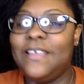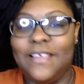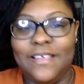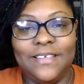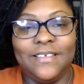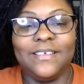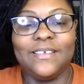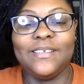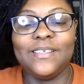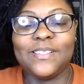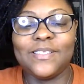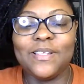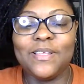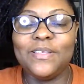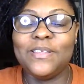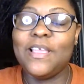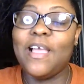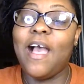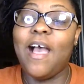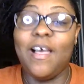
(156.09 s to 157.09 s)
is.
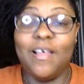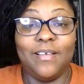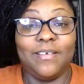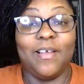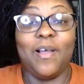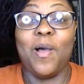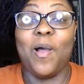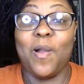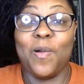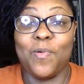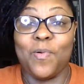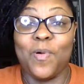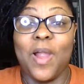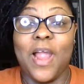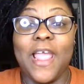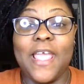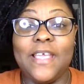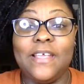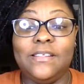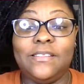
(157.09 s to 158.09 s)

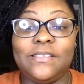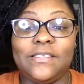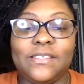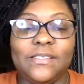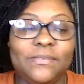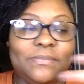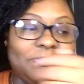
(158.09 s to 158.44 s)
Alright?